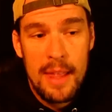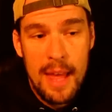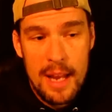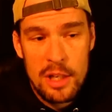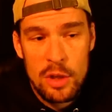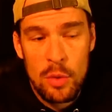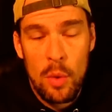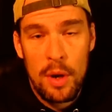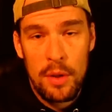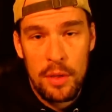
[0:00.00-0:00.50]

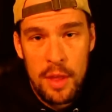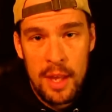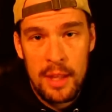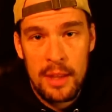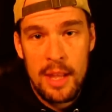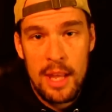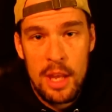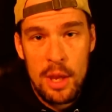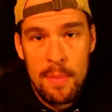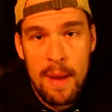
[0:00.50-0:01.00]
that's one
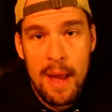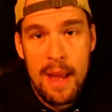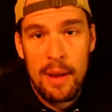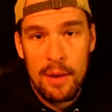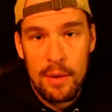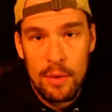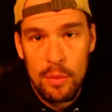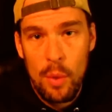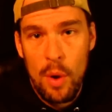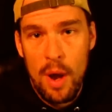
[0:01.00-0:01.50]
thing that you
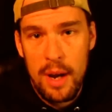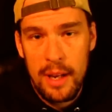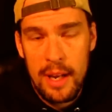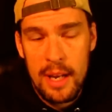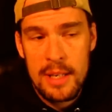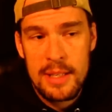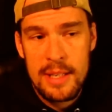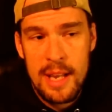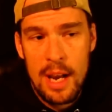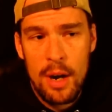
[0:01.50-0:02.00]
might want to
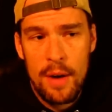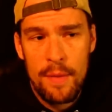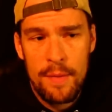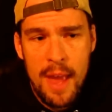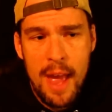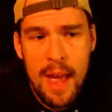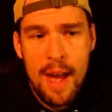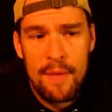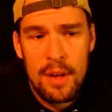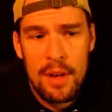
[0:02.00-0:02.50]
consider
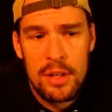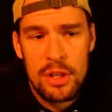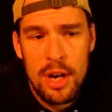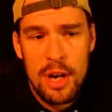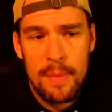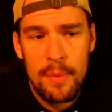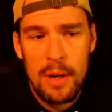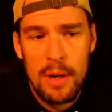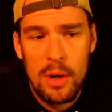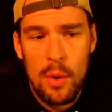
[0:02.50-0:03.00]
if you have a
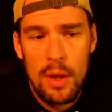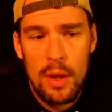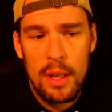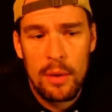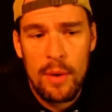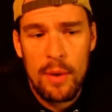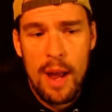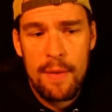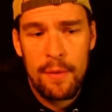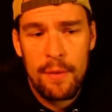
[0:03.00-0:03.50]
sharp
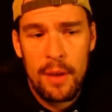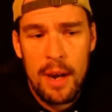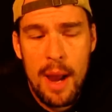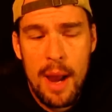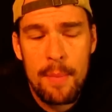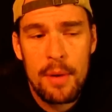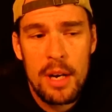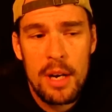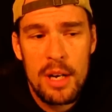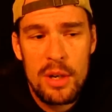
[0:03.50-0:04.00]
recoiling rifle, and
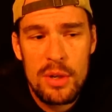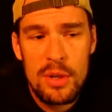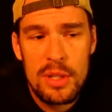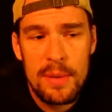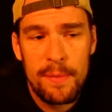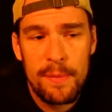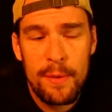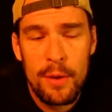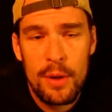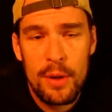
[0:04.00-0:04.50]
I'm going to do
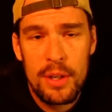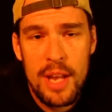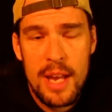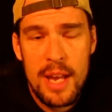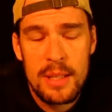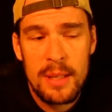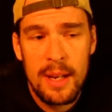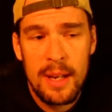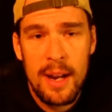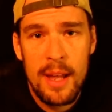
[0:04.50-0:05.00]
some further
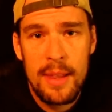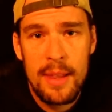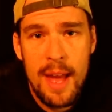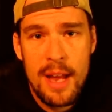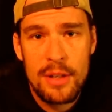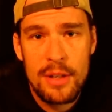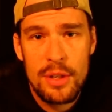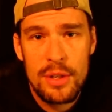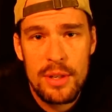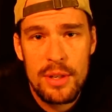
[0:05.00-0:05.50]
testing on
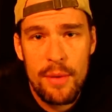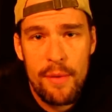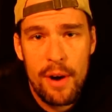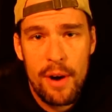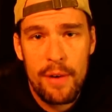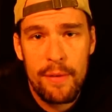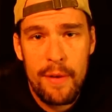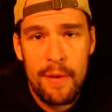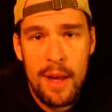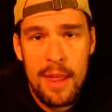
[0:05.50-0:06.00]
that just to
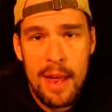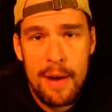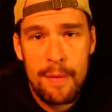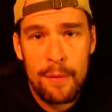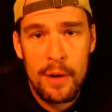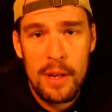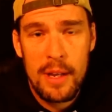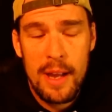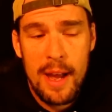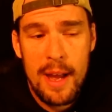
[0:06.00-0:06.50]
verify that
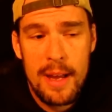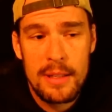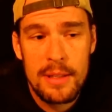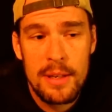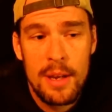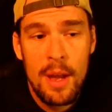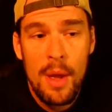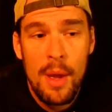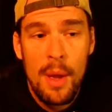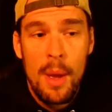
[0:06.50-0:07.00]
for you
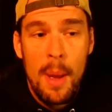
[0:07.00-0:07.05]
guys.